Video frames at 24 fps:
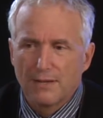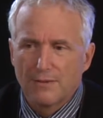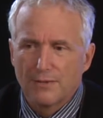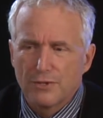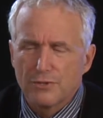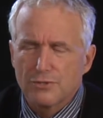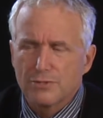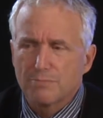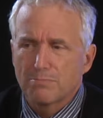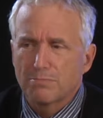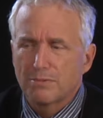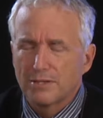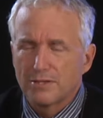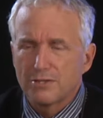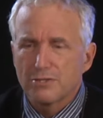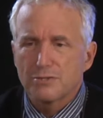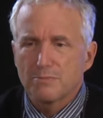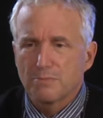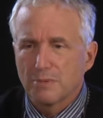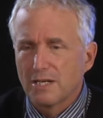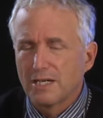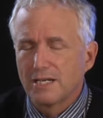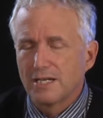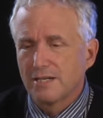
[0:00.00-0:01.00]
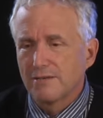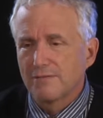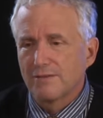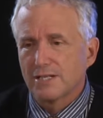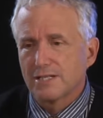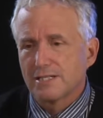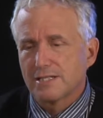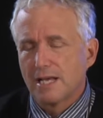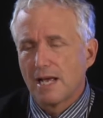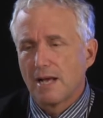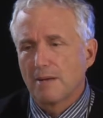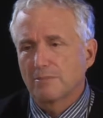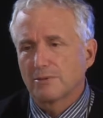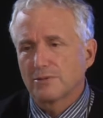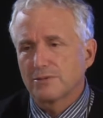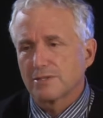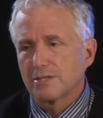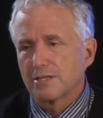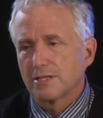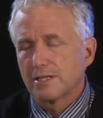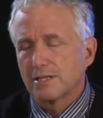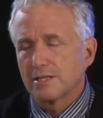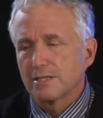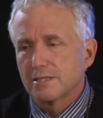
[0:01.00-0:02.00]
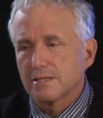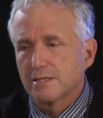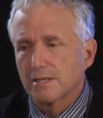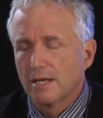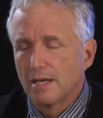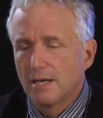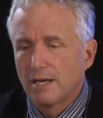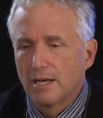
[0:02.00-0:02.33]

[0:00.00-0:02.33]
There's plenty of examples of this.